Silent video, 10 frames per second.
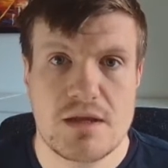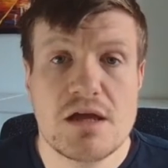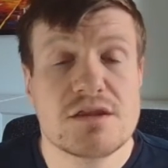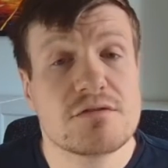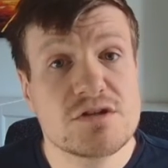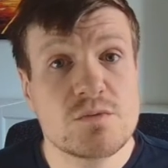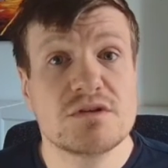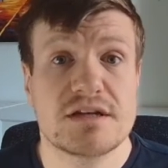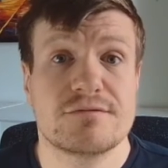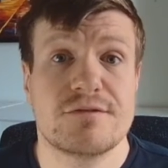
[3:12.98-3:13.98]
There is one
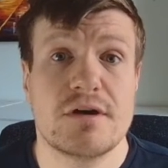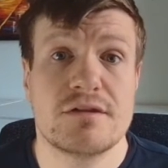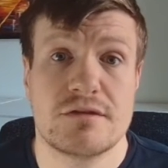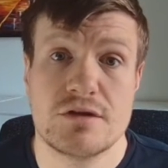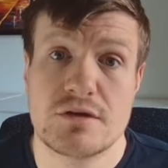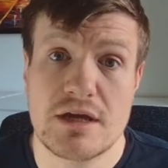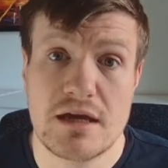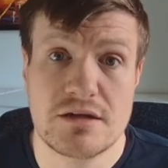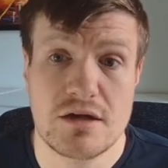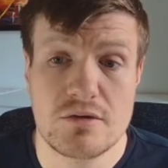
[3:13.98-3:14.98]
step further that you
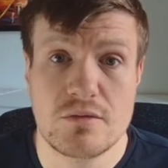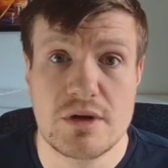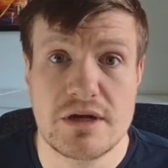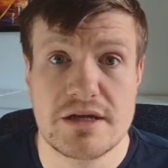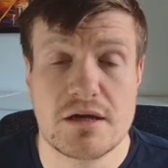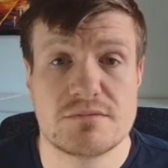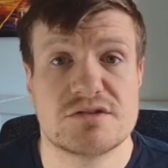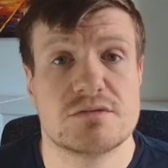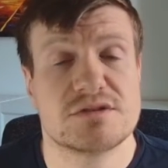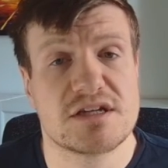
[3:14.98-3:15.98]
can go when it comes
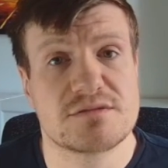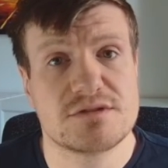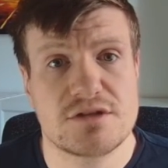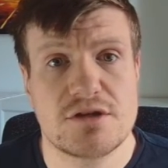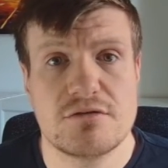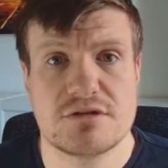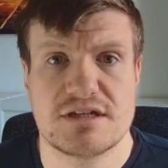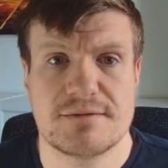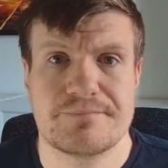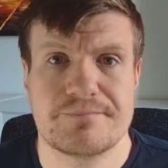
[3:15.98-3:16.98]
to assessment
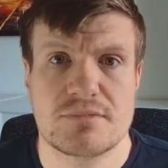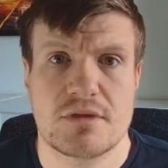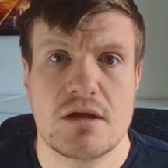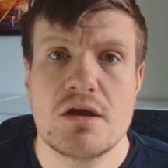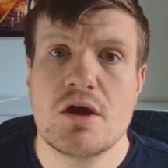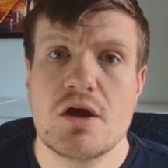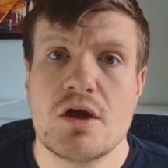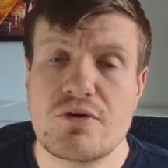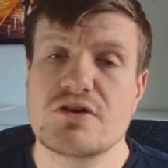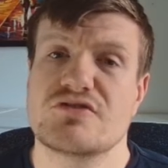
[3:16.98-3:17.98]
security.
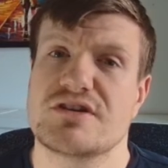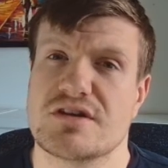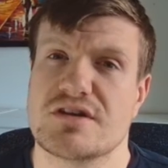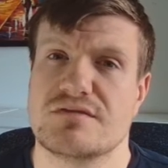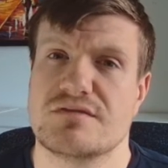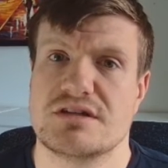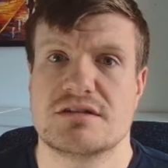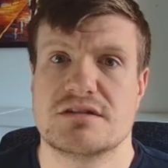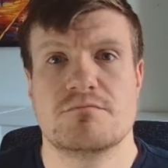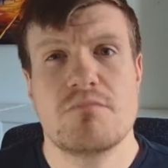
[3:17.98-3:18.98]
Proctoring
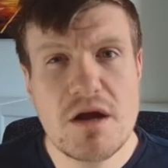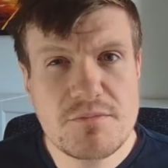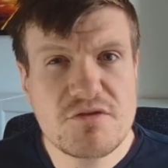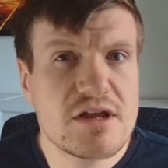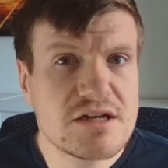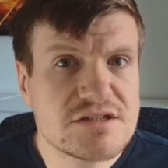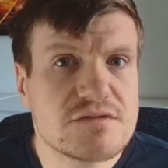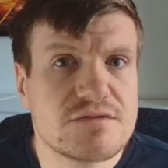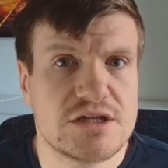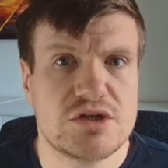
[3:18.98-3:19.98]
services might be
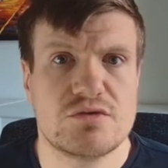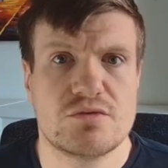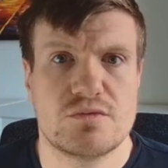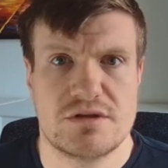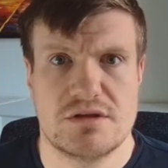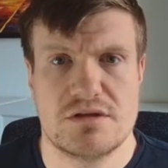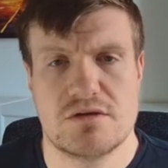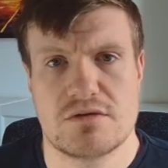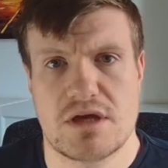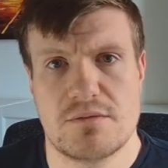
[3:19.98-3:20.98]
relatively new within
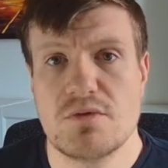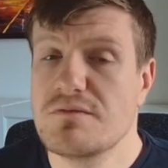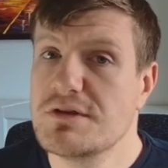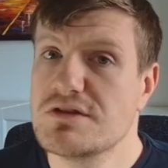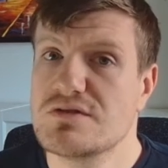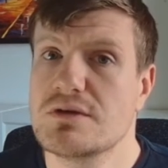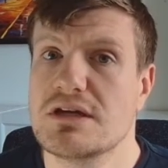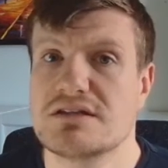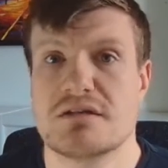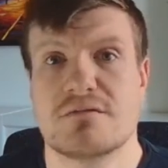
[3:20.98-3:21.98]
the UK, but we've been doing
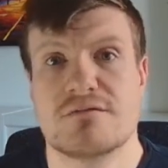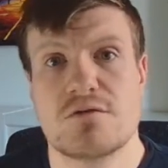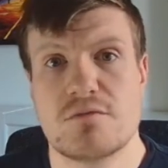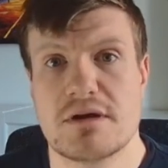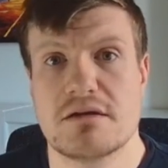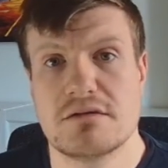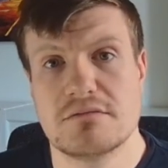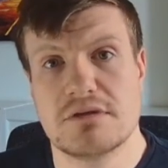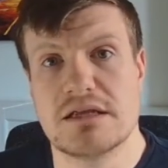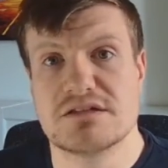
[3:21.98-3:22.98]
it in a format
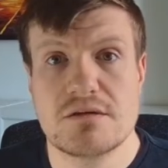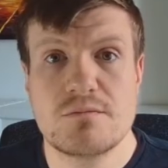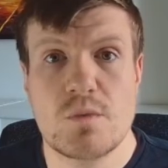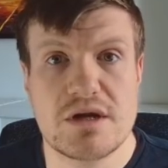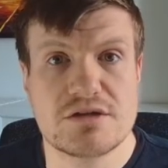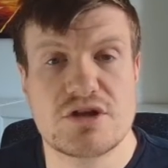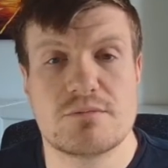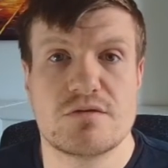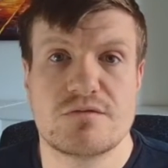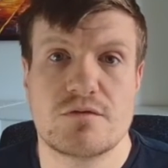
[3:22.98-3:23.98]
in some way, shape,
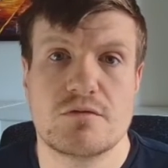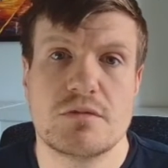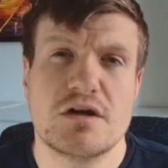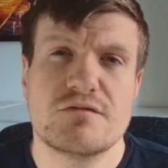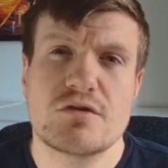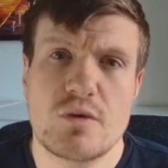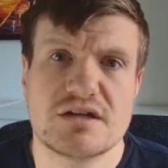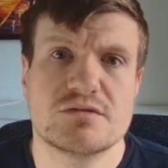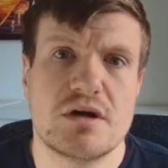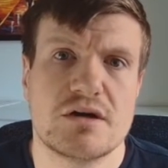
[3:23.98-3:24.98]
or form for
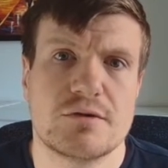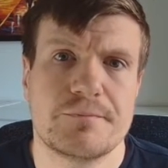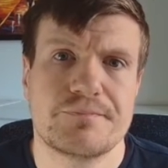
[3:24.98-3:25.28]
quite a while.